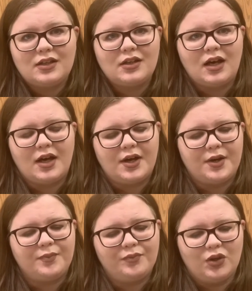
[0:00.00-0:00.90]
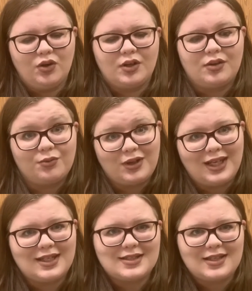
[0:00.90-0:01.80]
Lord of the
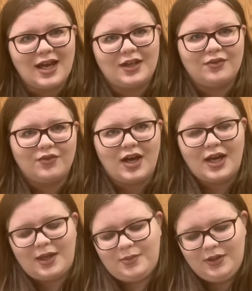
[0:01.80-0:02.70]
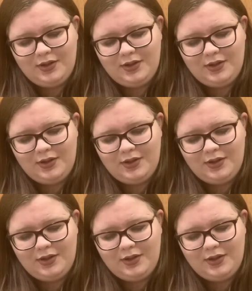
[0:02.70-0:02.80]
Rings kind of vibe.